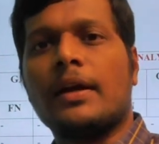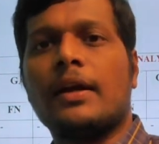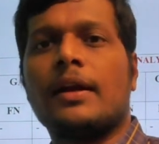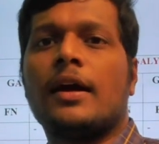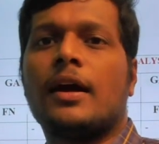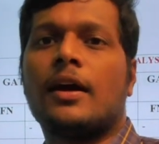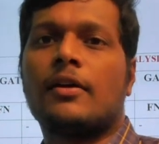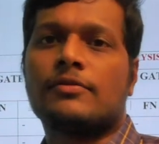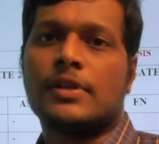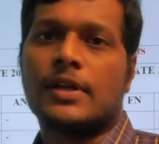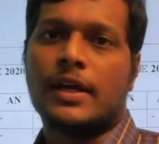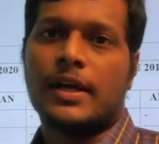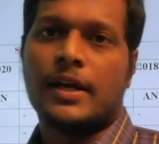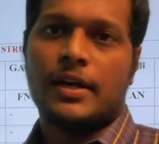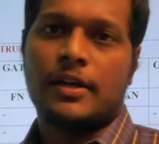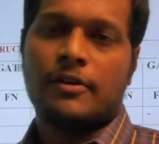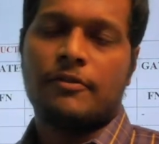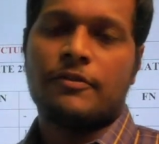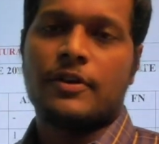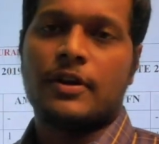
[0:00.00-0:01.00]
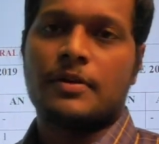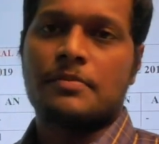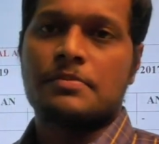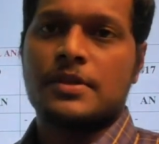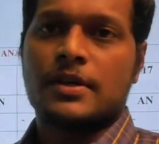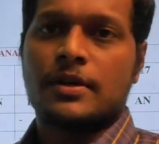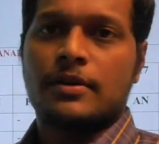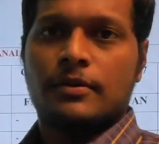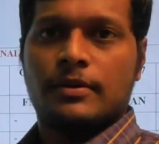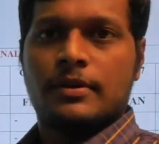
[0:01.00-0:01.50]
of the gate if you
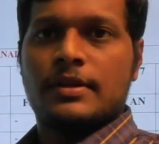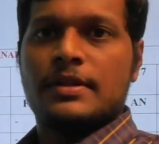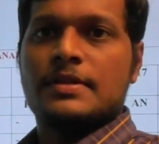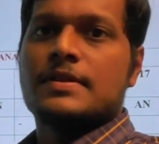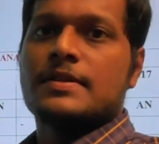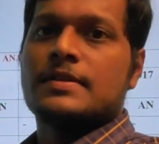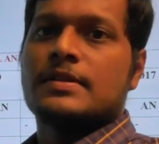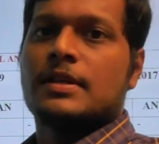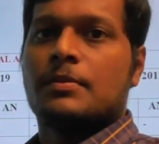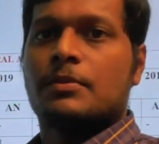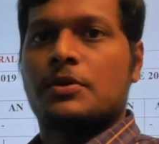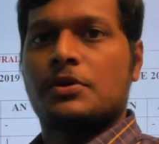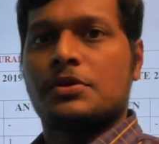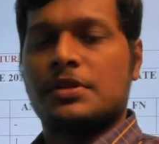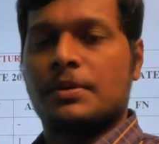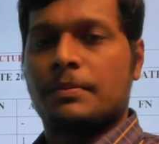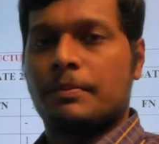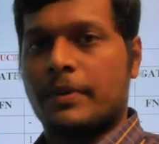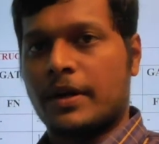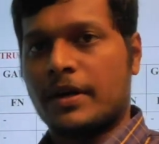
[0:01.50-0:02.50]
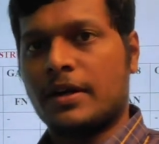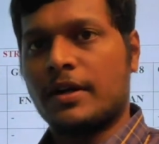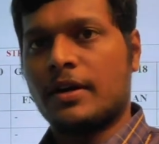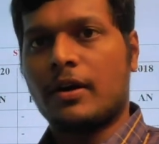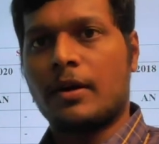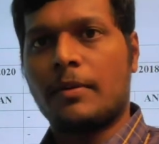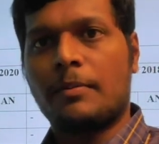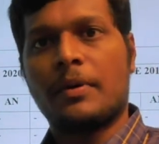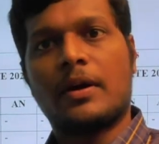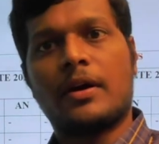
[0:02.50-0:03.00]
observe this is the most important
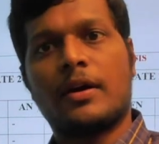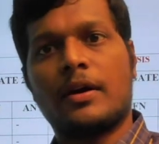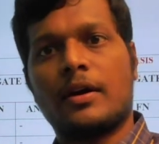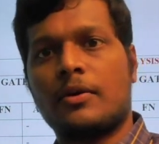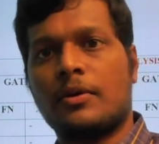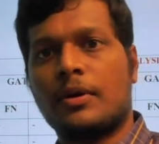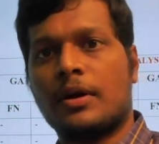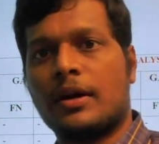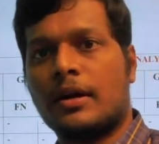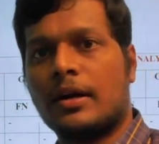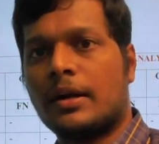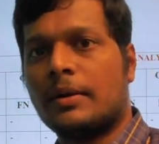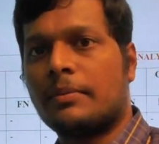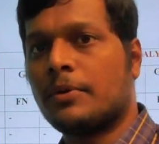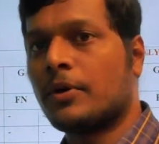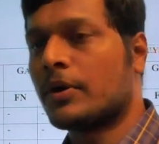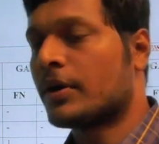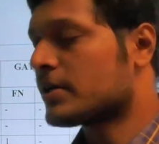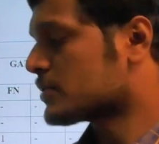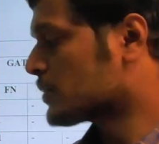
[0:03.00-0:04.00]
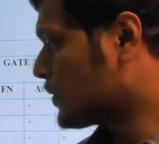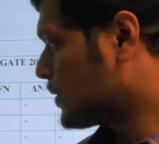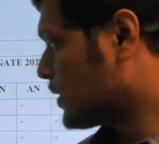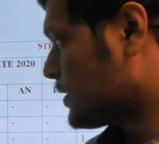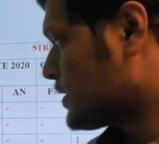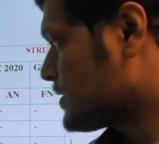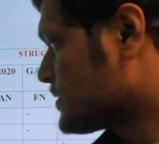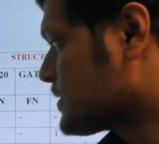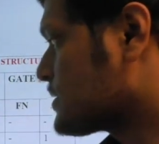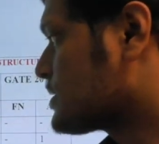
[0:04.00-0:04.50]
topic undoubtedly okay so
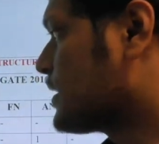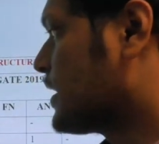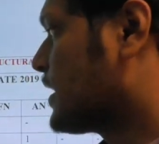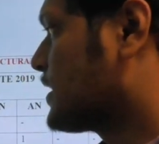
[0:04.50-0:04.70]
this is not